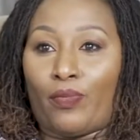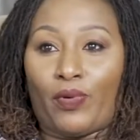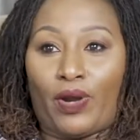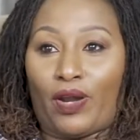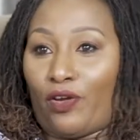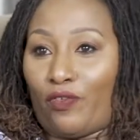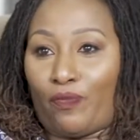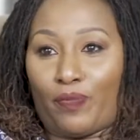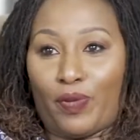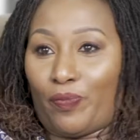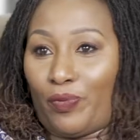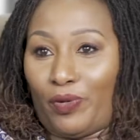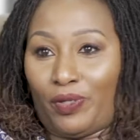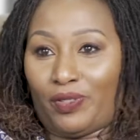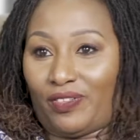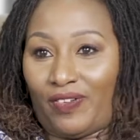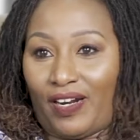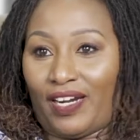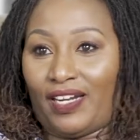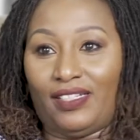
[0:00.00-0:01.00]
umbrella of
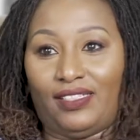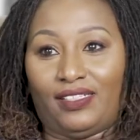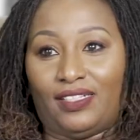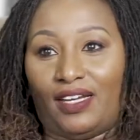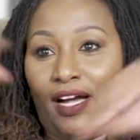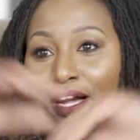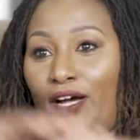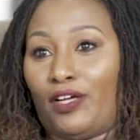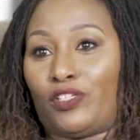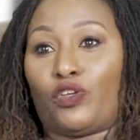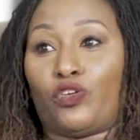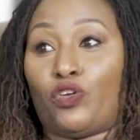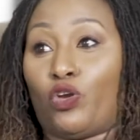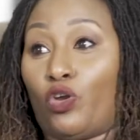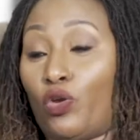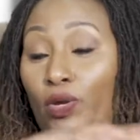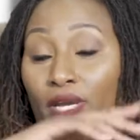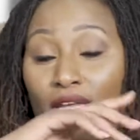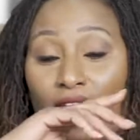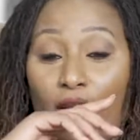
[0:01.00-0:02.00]
people right uh, so
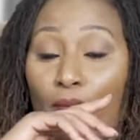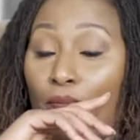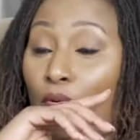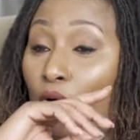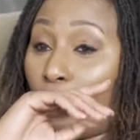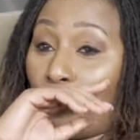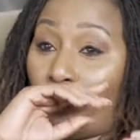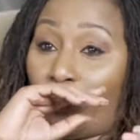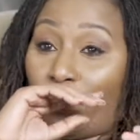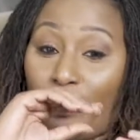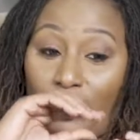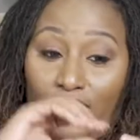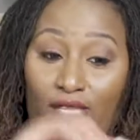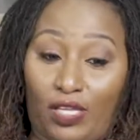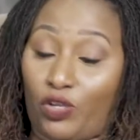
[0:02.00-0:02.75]
you're looking at both